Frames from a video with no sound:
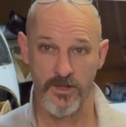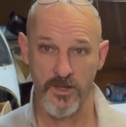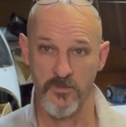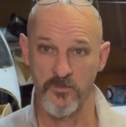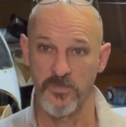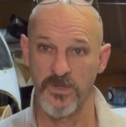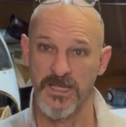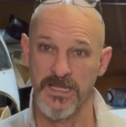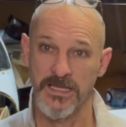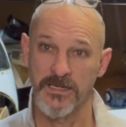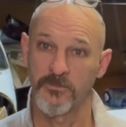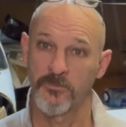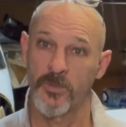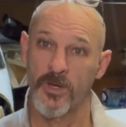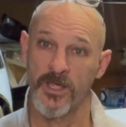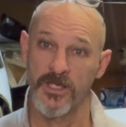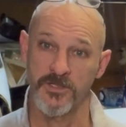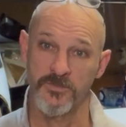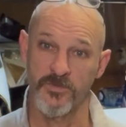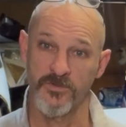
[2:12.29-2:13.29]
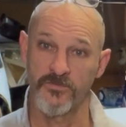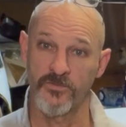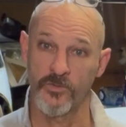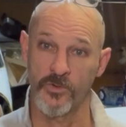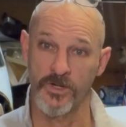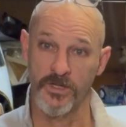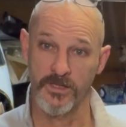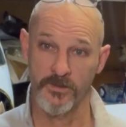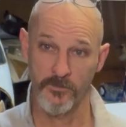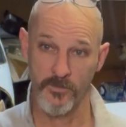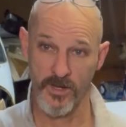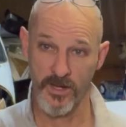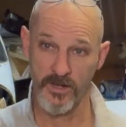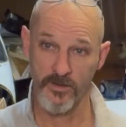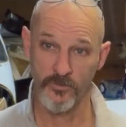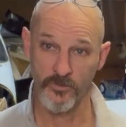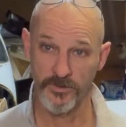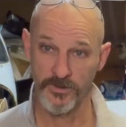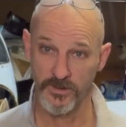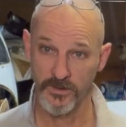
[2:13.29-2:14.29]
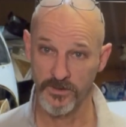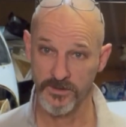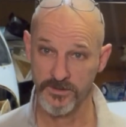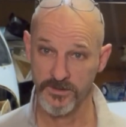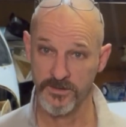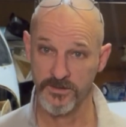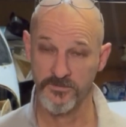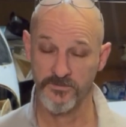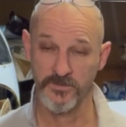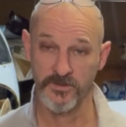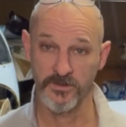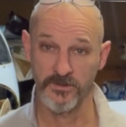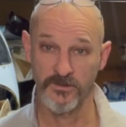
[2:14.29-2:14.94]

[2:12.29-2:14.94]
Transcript: be in place before I get my airworthiness certificate.